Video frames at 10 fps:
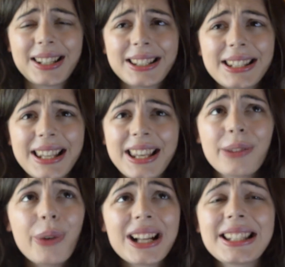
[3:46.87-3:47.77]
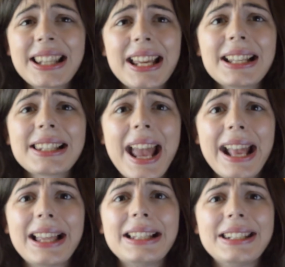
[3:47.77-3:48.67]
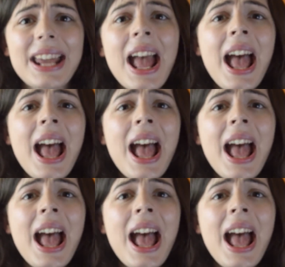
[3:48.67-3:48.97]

It's like he writes things and